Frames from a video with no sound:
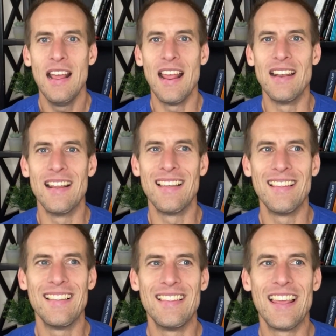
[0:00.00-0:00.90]
and
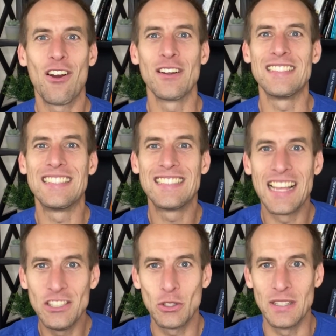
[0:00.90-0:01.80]
they are
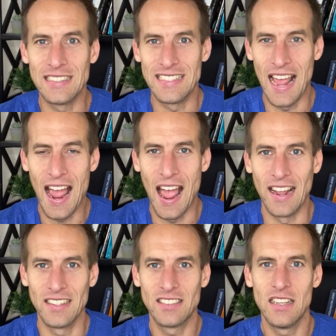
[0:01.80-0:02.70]
essential, these
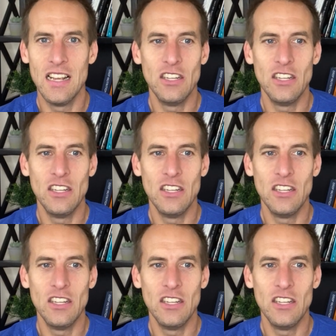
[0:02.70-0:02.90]
GAGs,